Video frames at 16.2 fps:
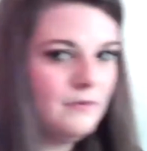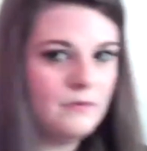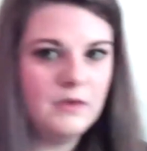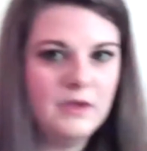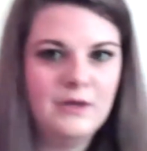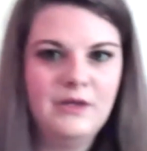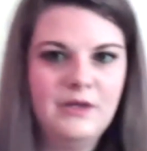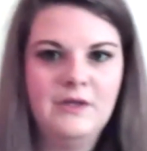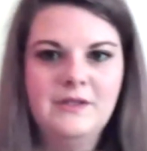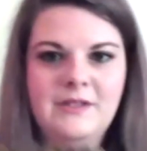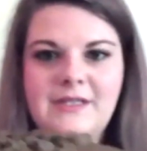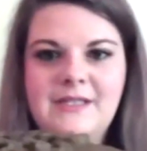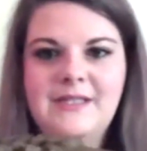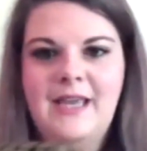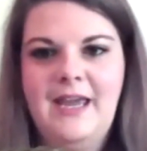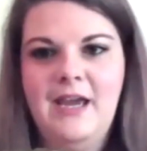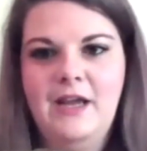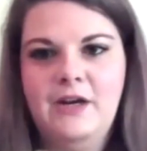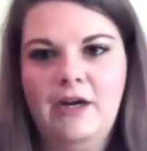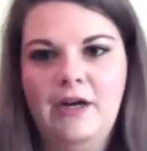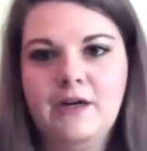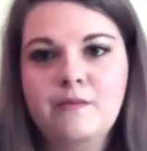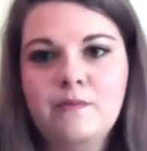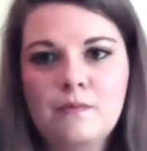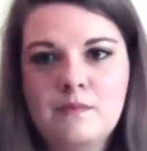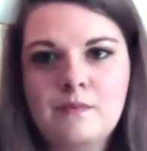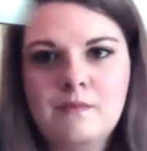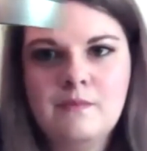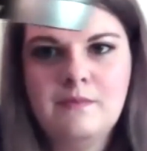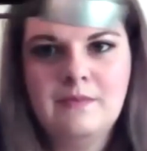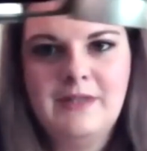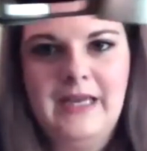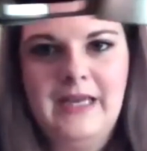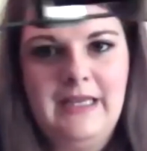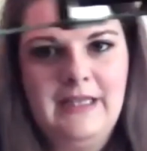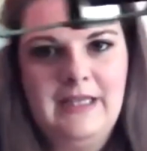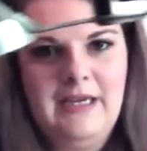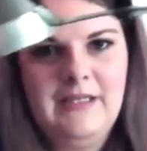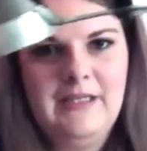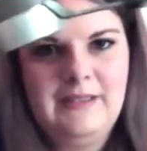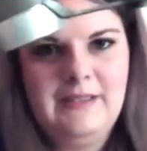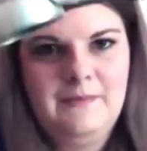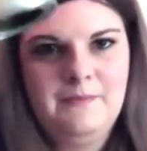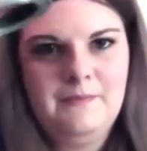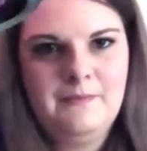you'd use the scanner like this.